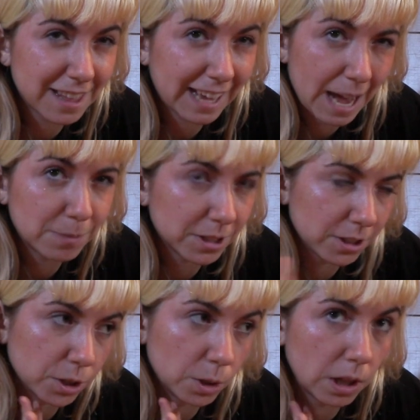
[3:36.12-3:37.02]
they kept
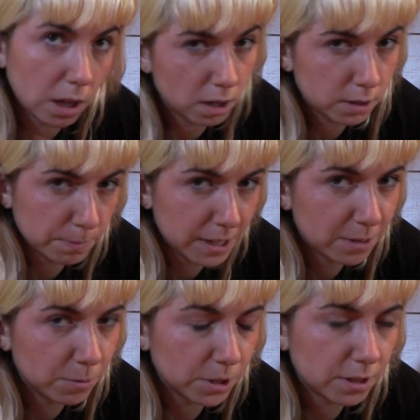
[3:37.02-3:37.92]
until last minute
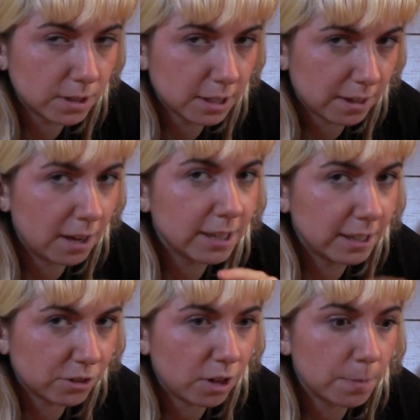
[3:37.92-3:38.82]
was this guy they
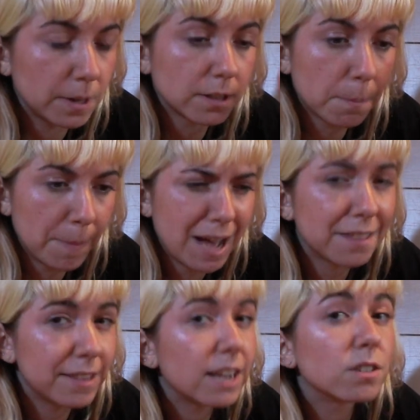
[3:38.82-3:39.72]
described as
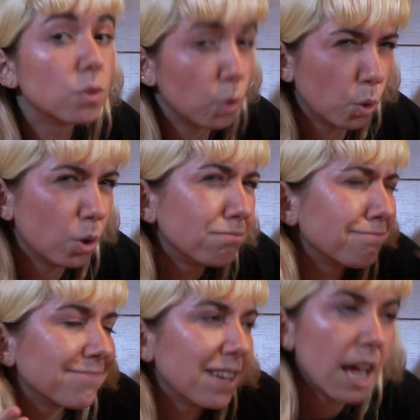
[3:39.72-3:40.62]
Man Next Door.
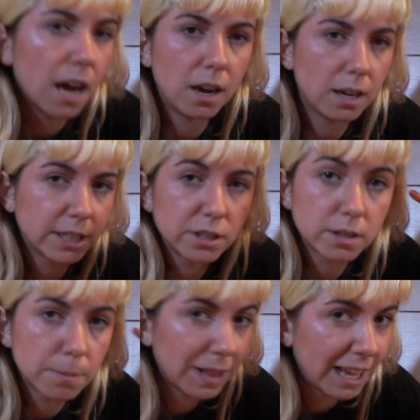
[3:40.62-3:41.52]
He's just
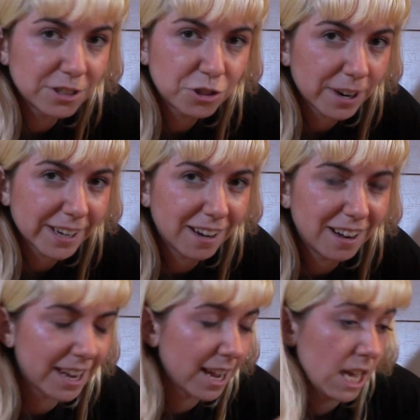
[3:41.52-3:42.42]
a plain straight
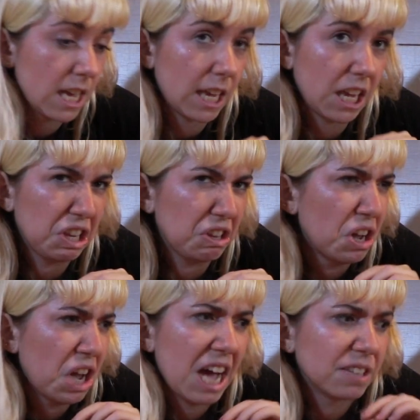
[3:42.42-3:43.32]
guy. He
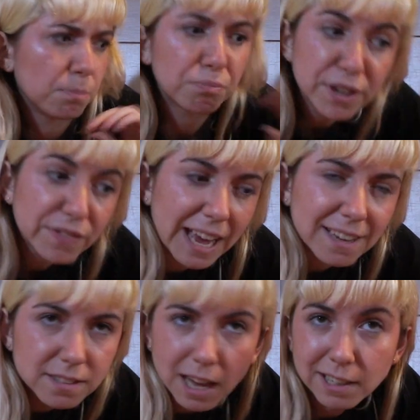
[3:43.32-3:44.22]
has a
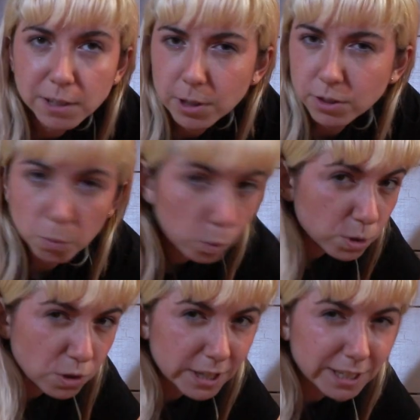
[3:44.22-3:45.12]
briefcase and he works on Wall
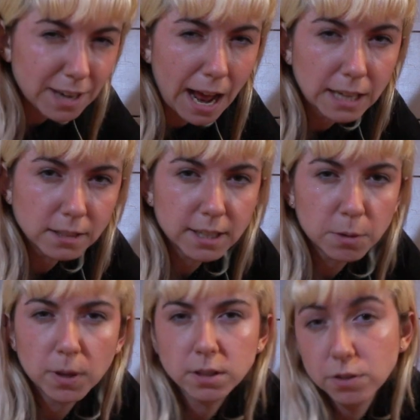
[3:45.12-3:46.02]
Street and he
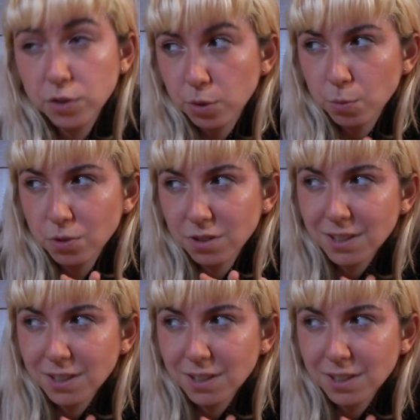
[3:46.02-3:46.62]
wears a suit.